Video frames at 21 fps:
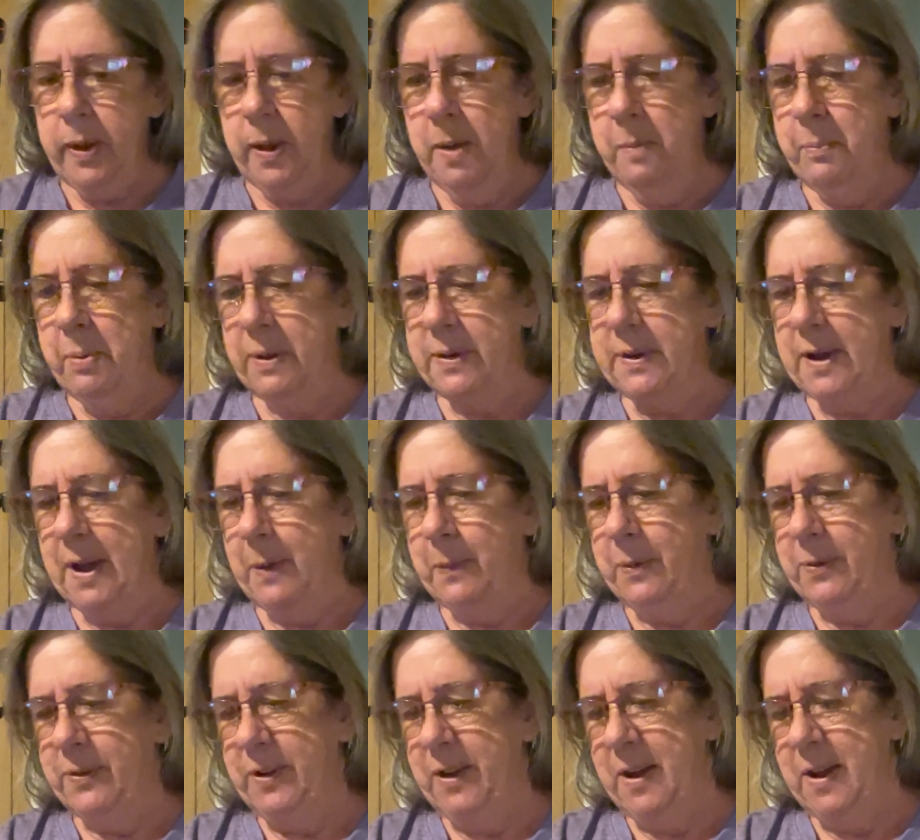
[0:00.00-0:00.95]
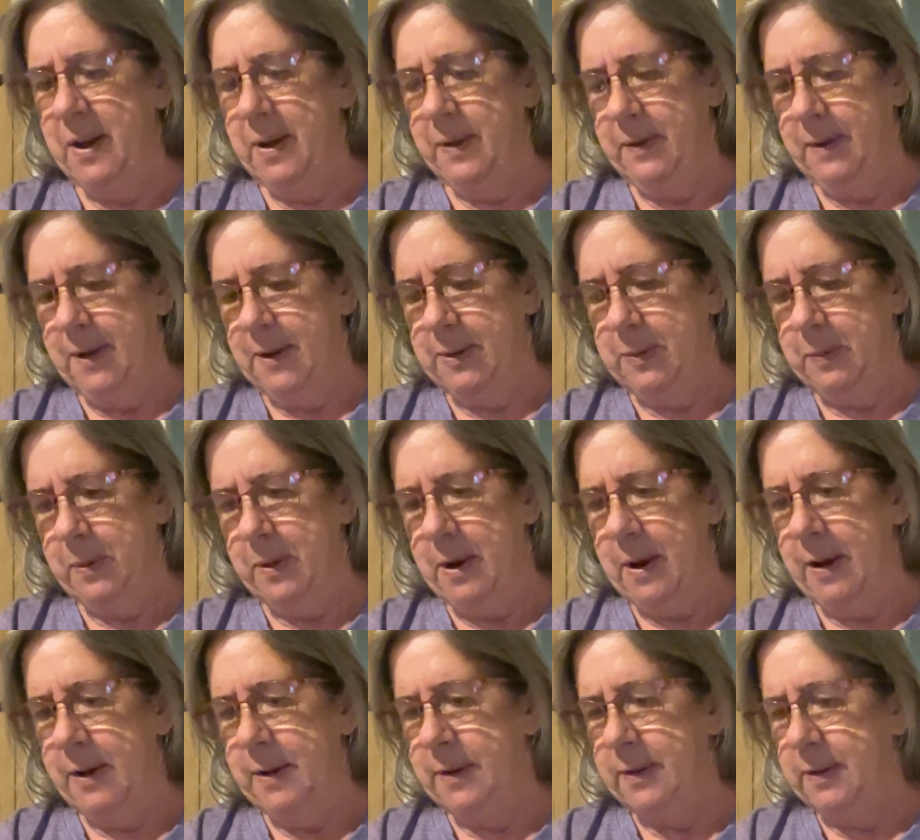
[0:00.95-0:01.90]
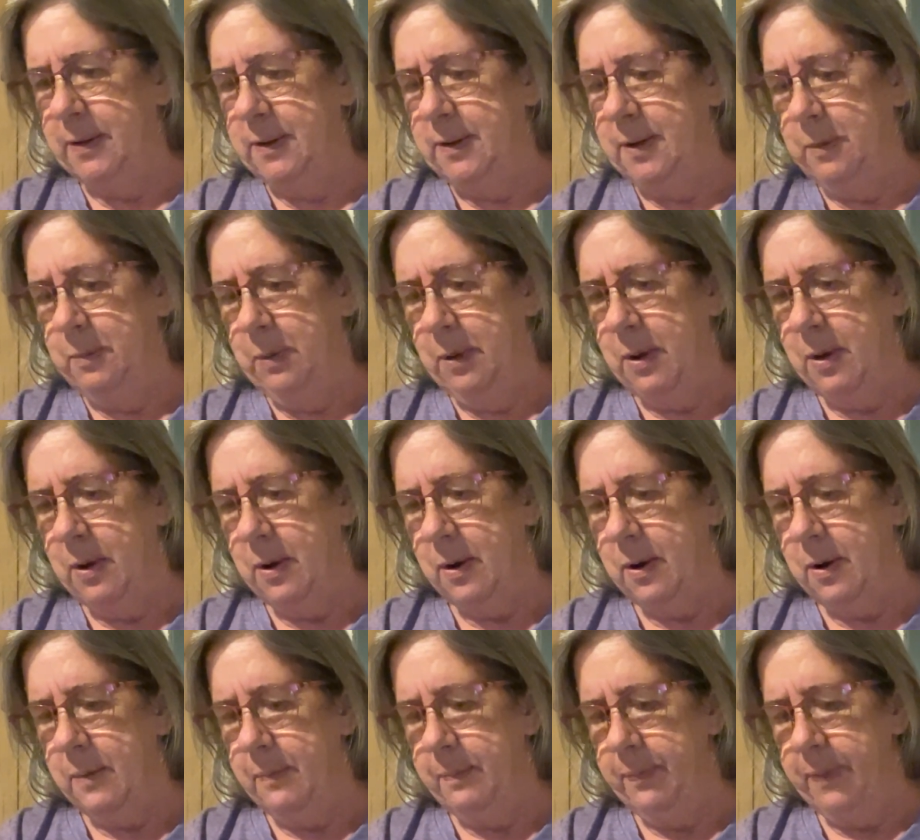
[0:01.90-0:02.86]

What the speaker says: But that was it. That's what I did with her.